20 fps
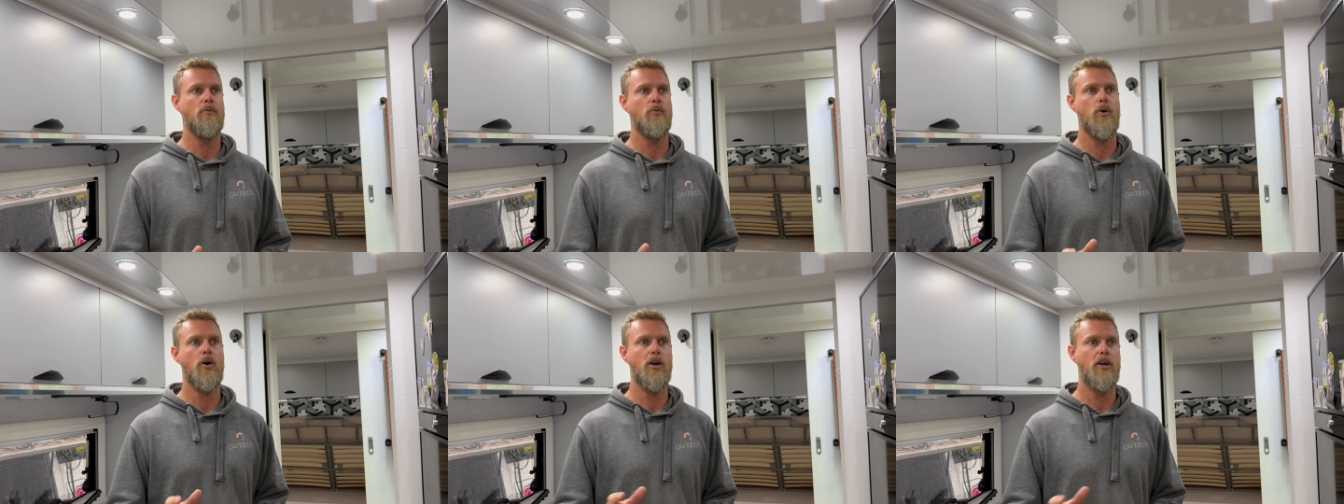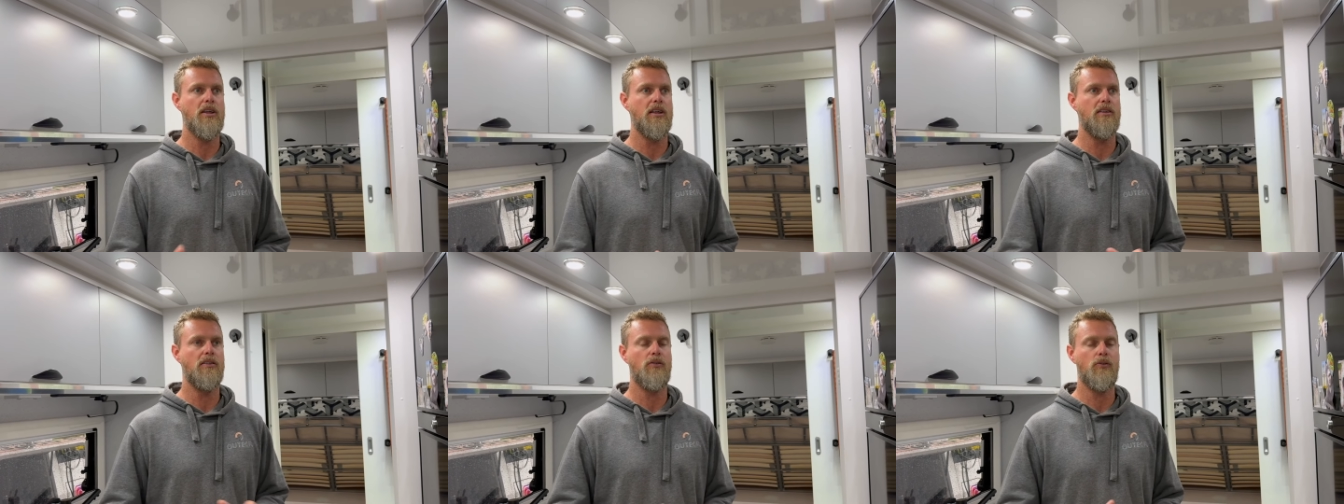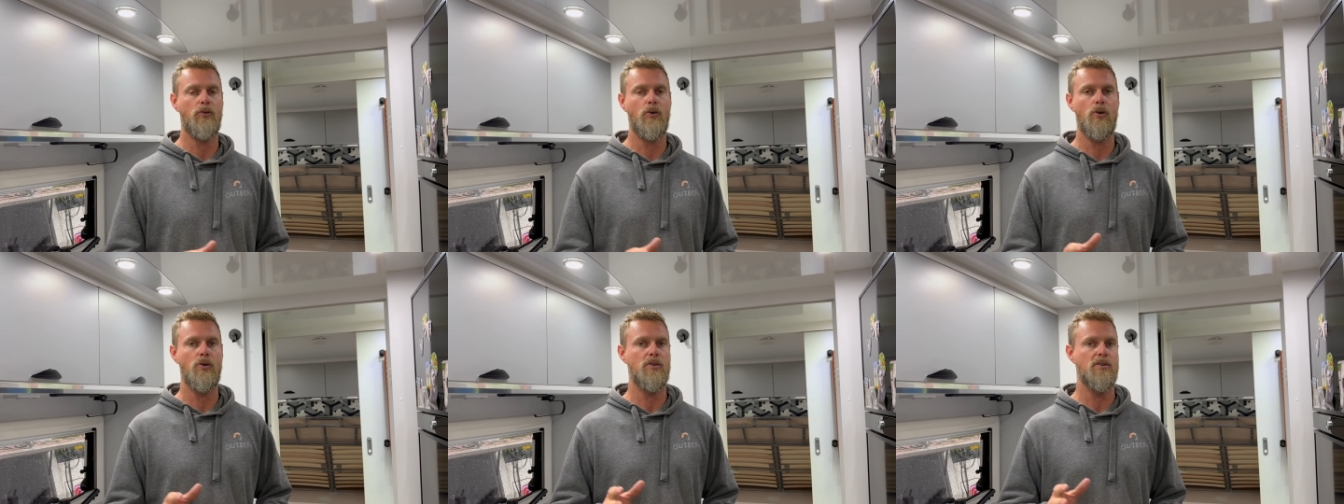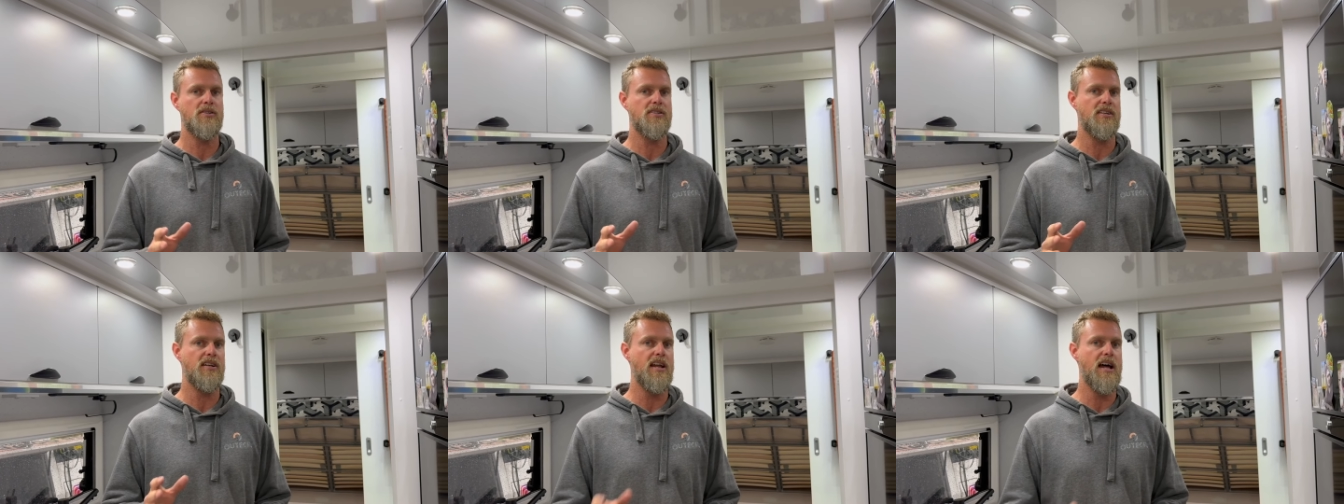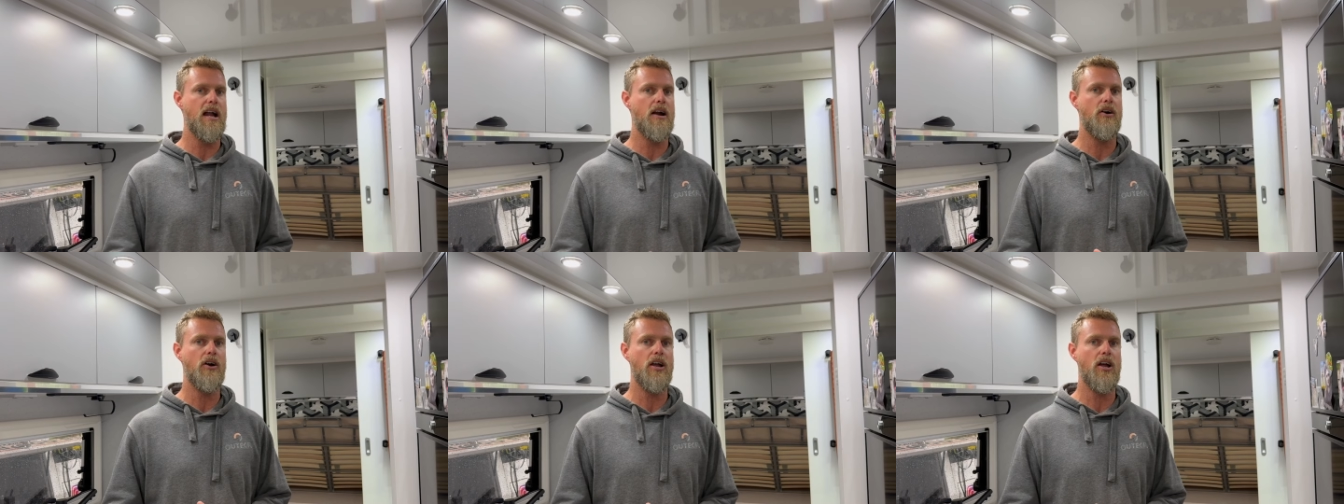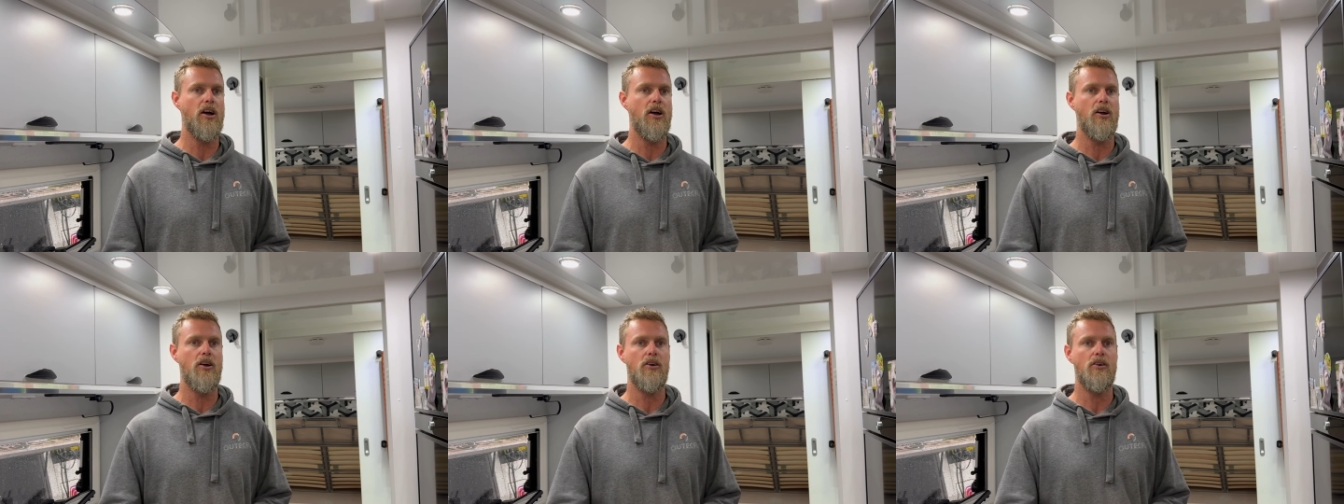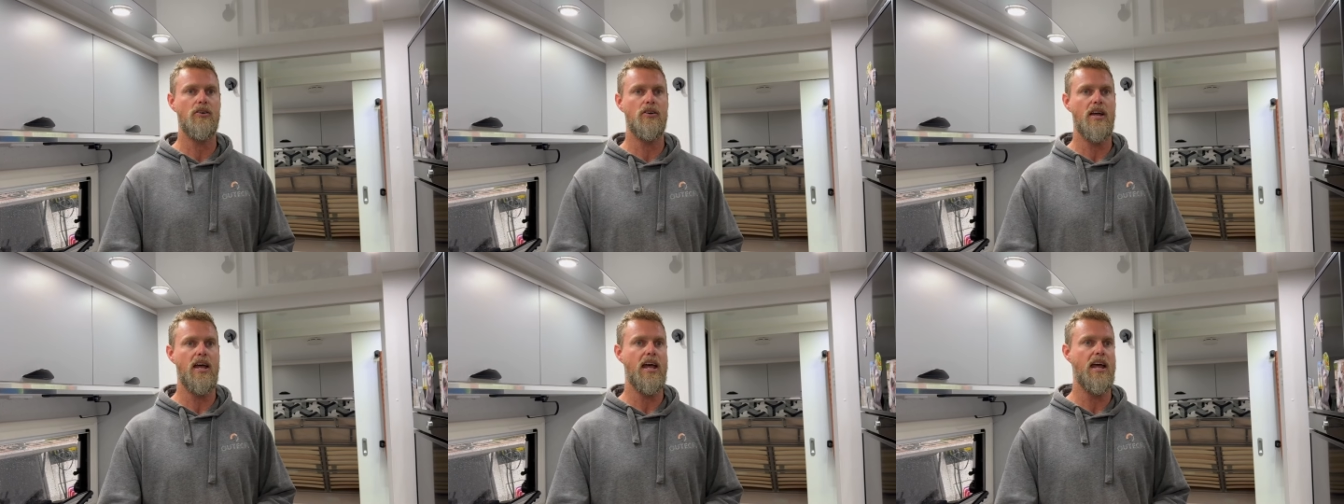working through the
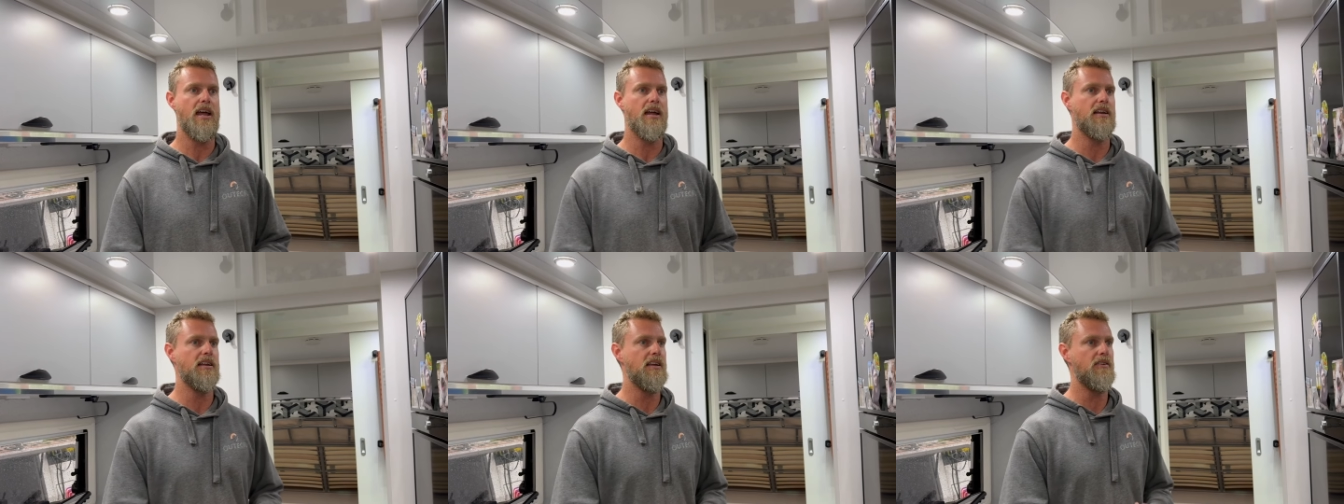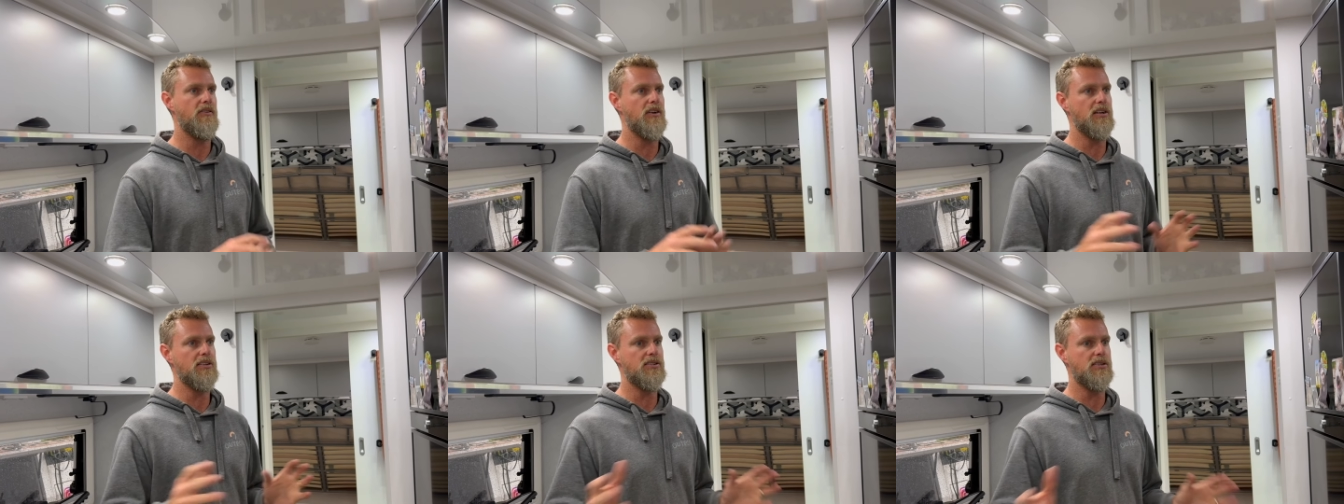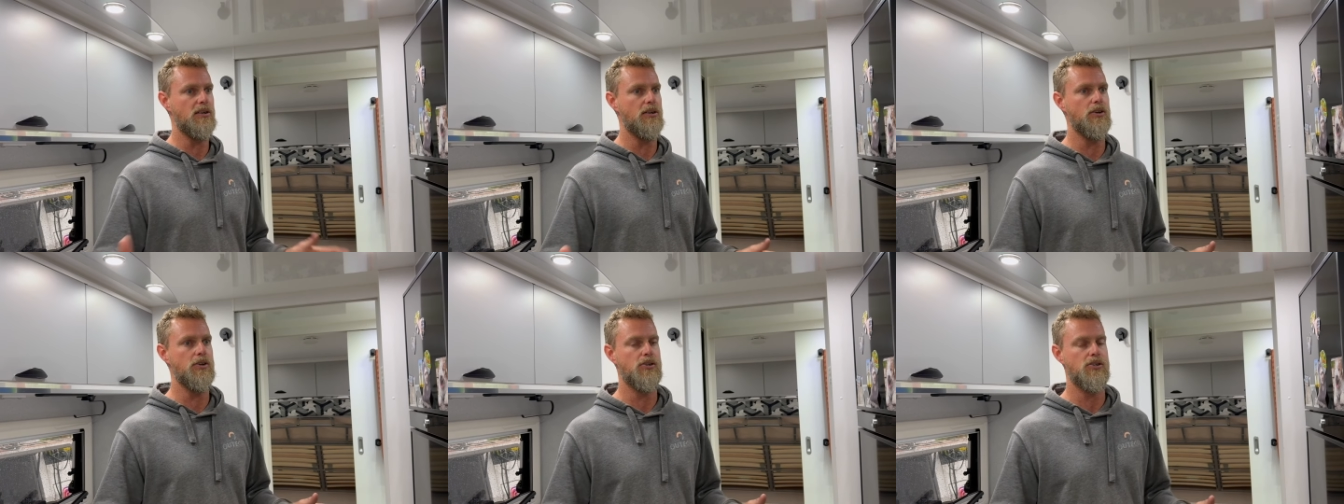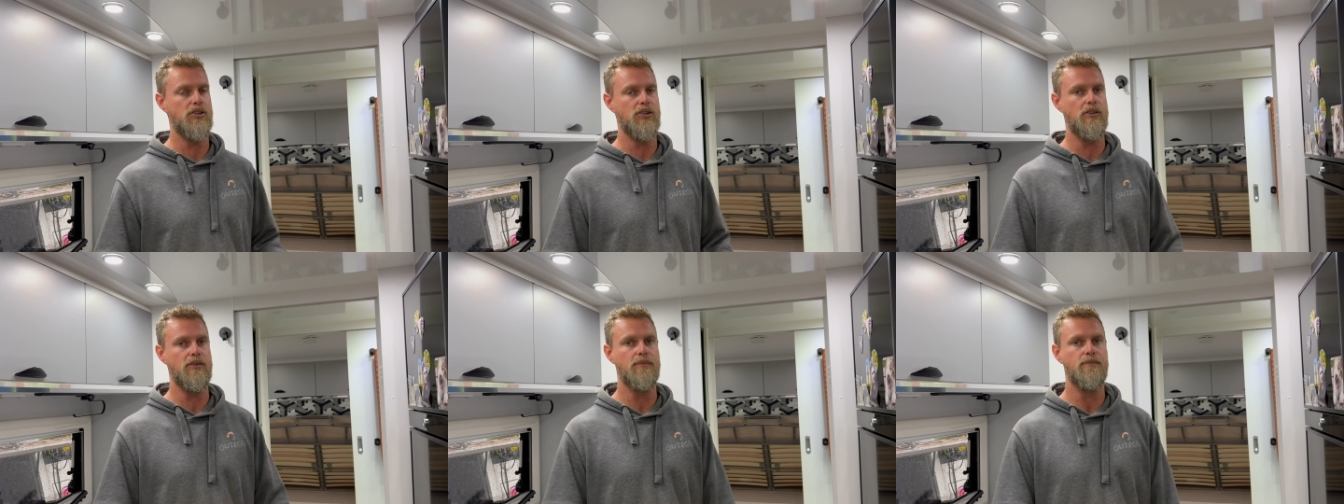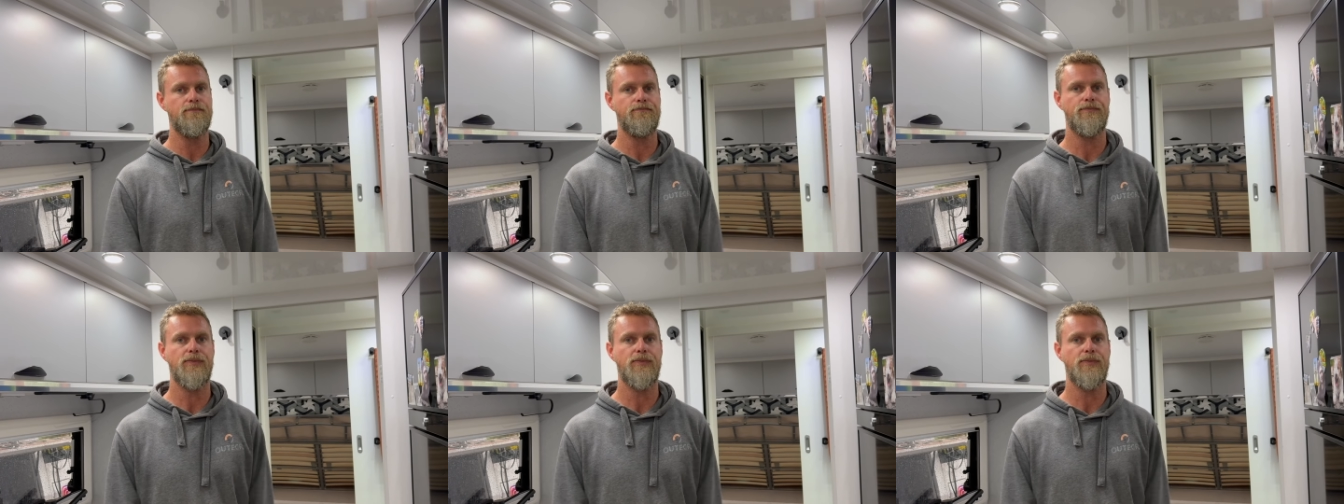scenario and giving a solution